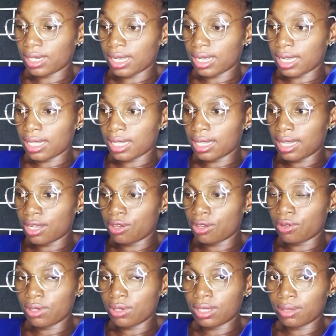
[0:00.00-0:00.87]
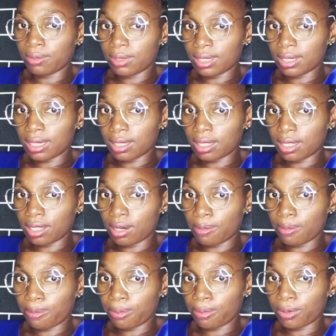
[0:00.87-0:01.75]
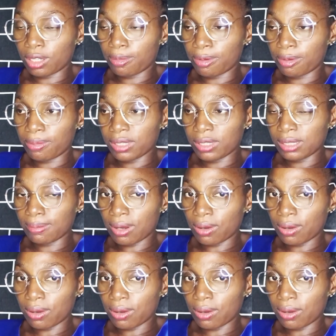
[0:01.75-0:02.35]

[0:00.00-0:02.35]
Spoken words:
then you start the nipple in the baby's mouth.